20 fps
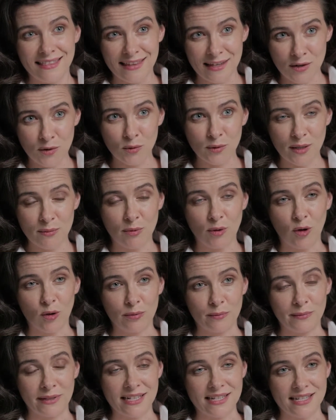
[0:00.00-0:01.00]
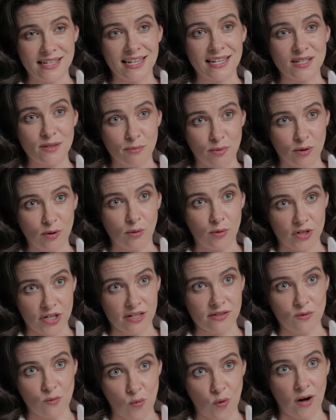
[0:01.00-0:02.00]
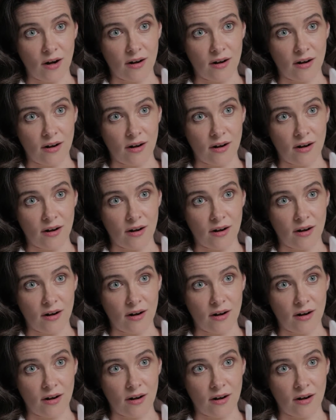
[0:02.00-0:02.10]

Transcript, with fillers: The only problem is his approach hasn't